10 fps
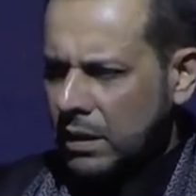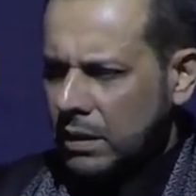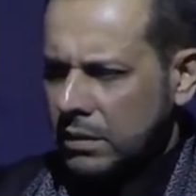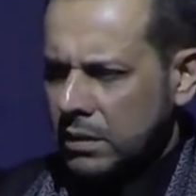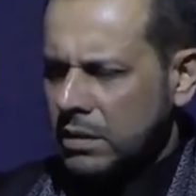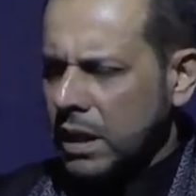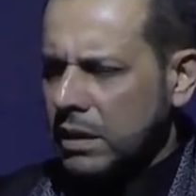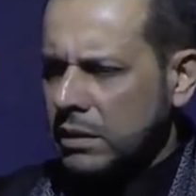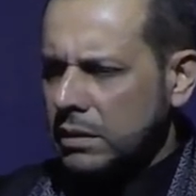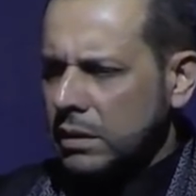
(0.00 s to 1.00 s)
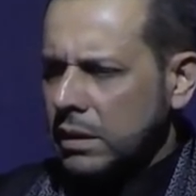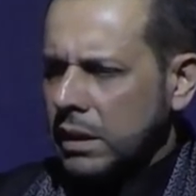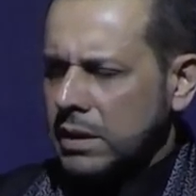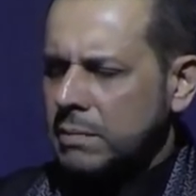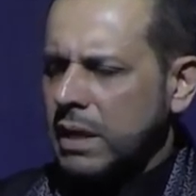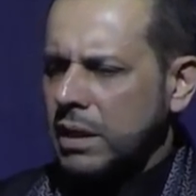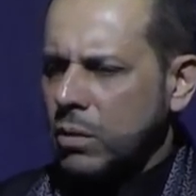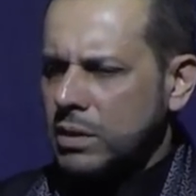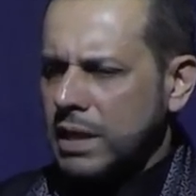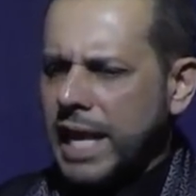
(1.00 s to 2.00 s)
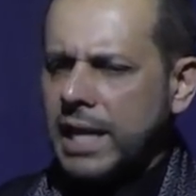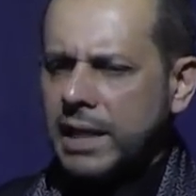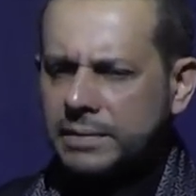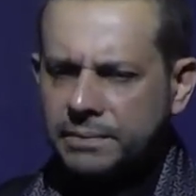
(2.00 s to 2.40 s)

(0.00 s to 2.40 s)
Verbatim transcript: The son, his mother was Layla.